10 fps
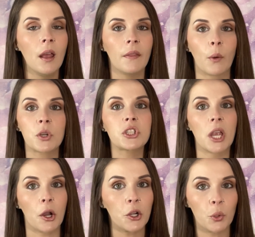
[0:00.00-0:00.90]
They were
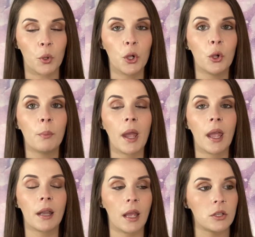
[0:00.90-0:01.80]
sharing a room,
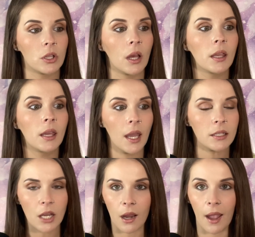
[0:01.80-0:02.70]
and Angela
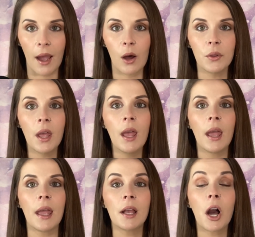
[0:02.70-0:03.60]
kicked her out
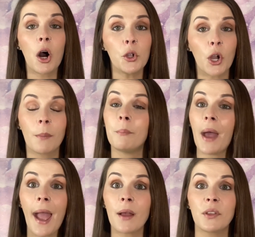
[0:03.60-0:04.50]
and called her
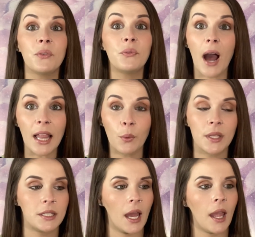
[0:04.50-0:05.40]
back the
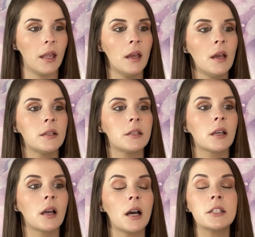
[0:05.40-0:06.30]
following day to
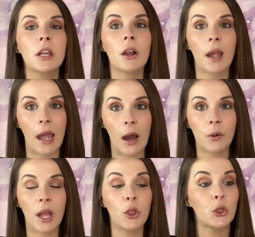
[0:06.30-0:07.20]
cuss her
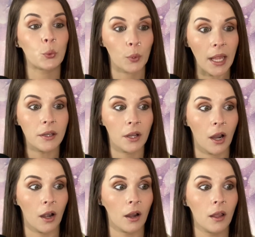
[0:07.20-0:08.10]
out and threaten
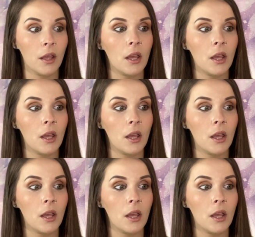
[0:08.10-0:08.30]
her.